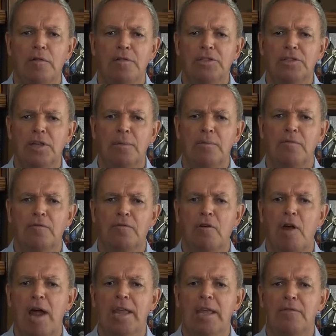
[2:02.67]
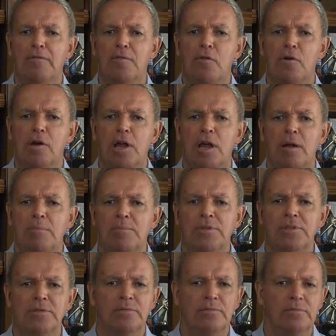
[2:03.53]
of a sudden Friday at 4
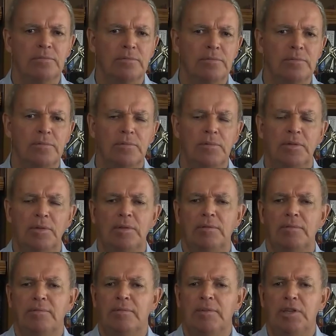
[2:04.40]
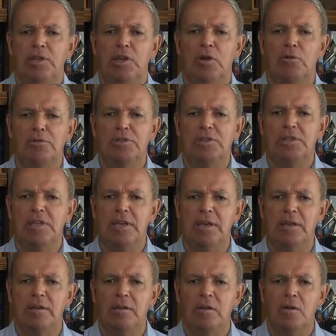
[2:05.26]
comes, you don't see
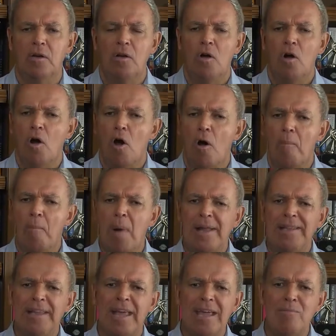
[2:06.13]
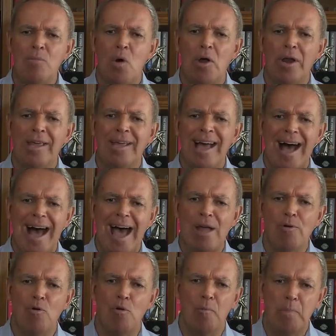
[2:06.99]
it. Or Monday morning,
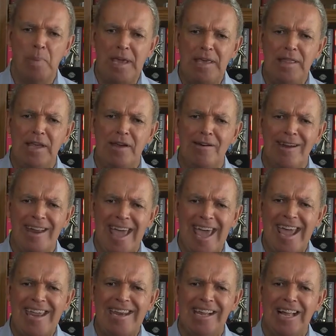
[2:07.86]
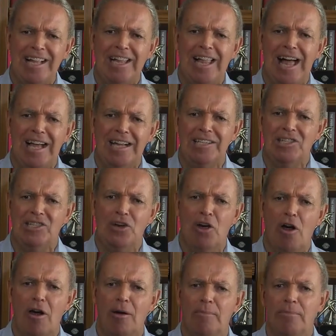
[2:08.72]
"I will be there at 8 o'clock
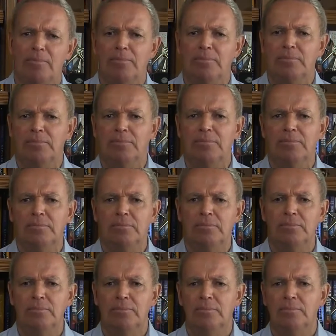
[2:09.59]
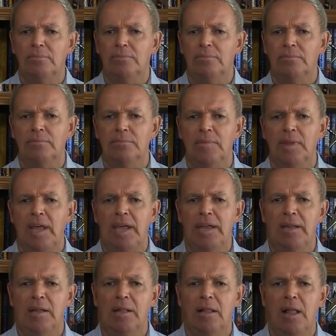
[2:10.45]
sharp."
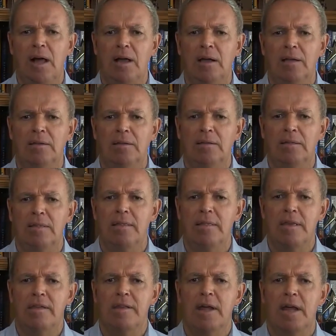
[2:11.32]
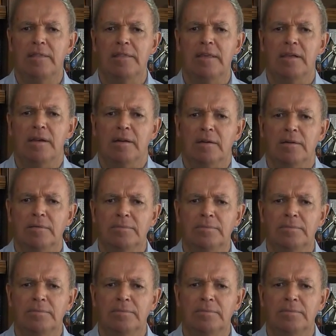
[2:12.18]
8 o'clock, they're not there.